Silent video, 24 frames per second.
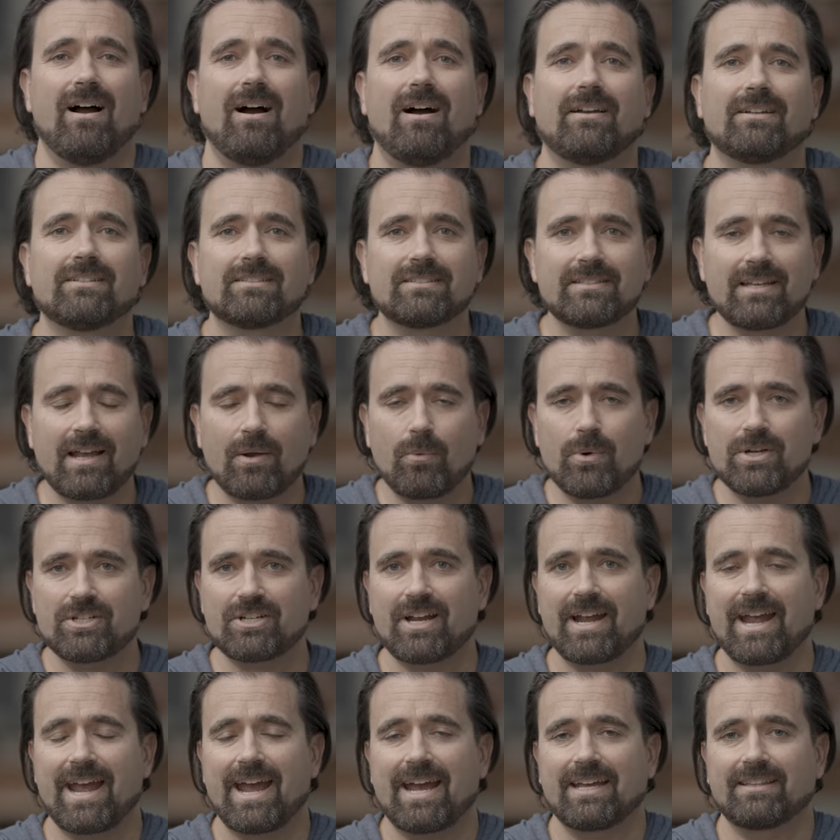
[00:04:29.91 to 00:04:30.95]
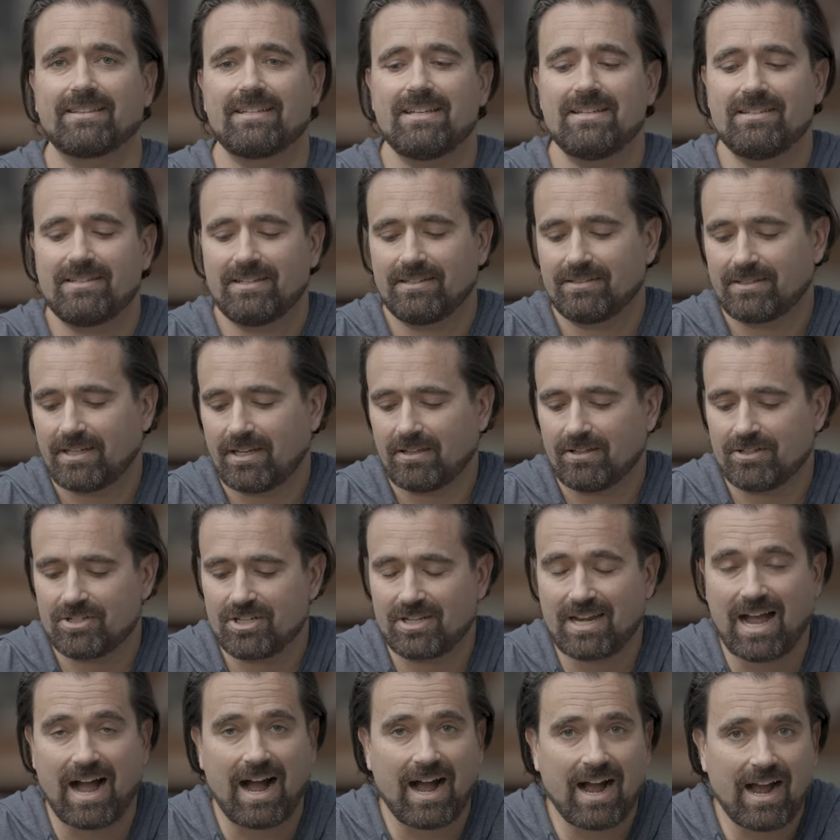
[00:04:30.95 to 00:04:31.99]
Honestly, I wish I had these
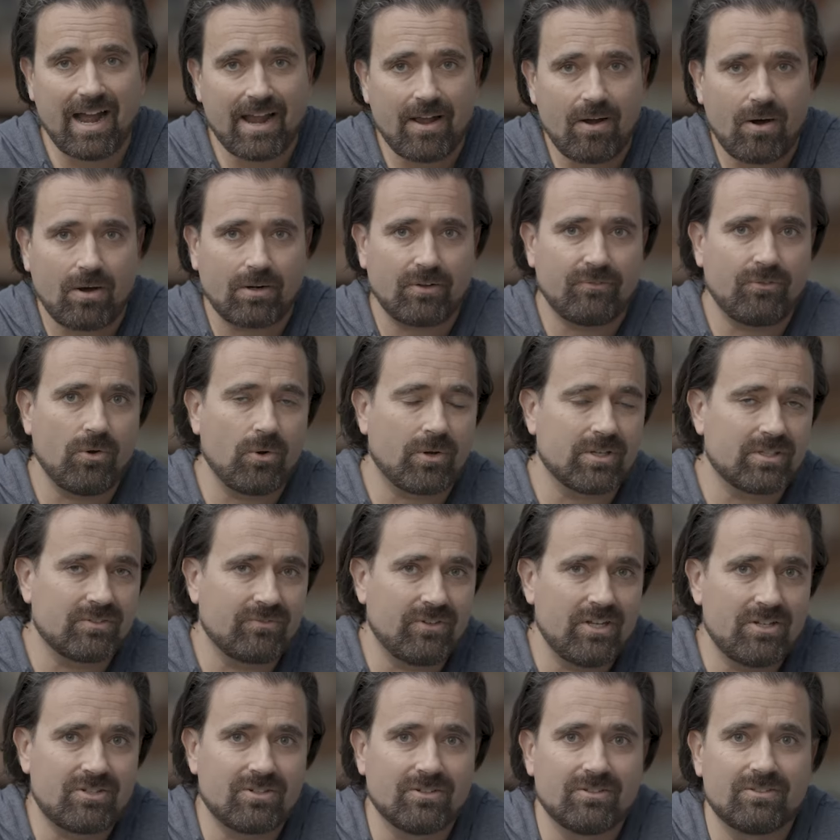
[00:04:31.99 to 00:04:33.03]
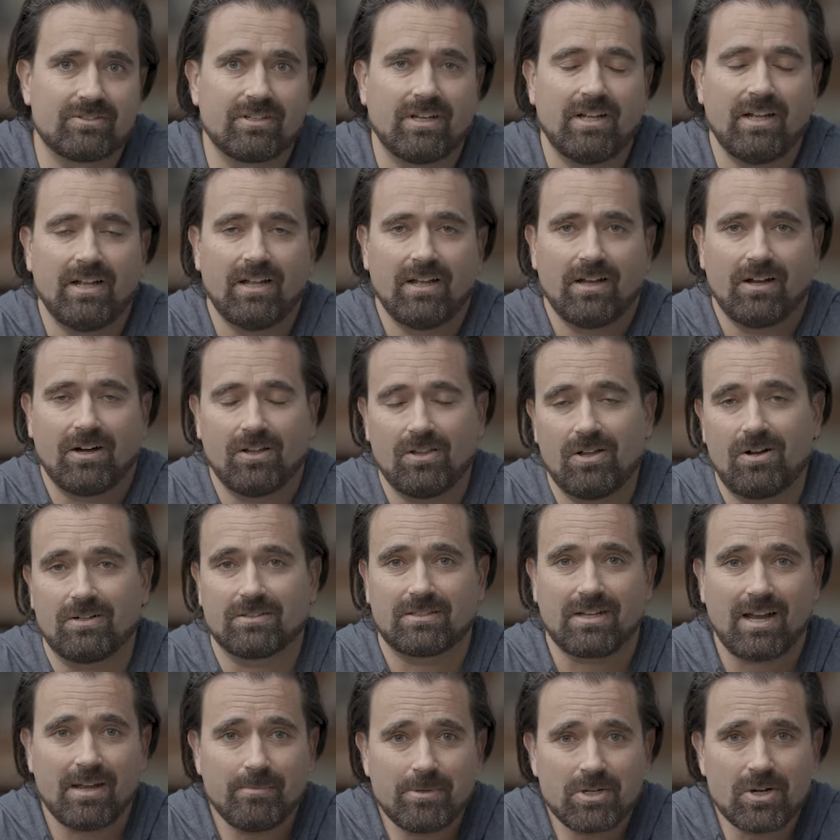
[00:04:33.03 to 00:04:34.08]
intelligent eye autofocus features a
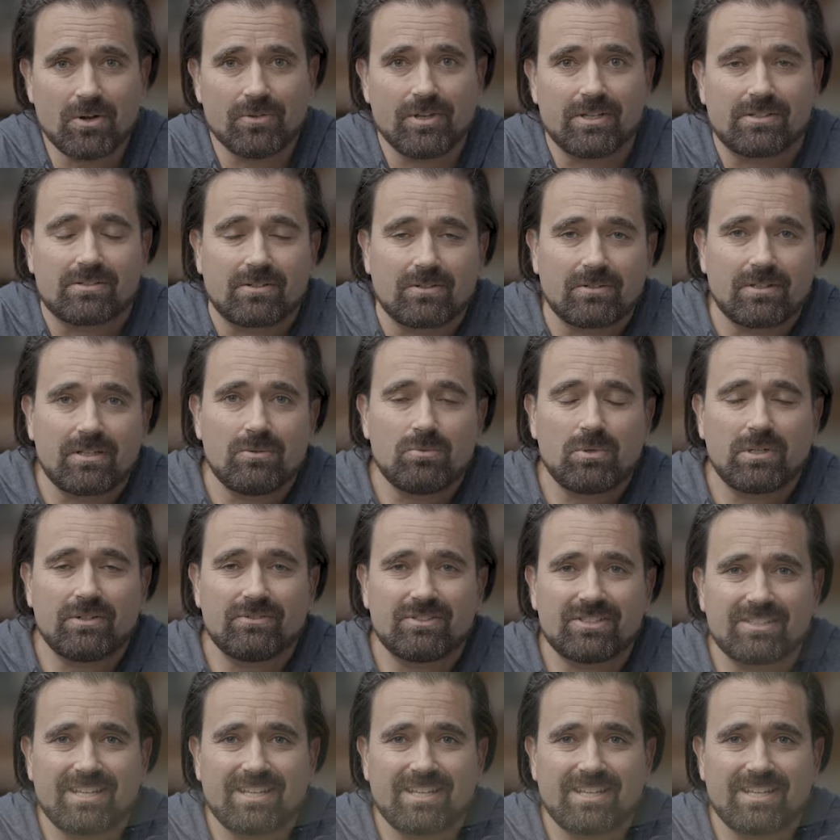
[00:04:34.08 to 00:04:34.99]
long time ago. They certainly would have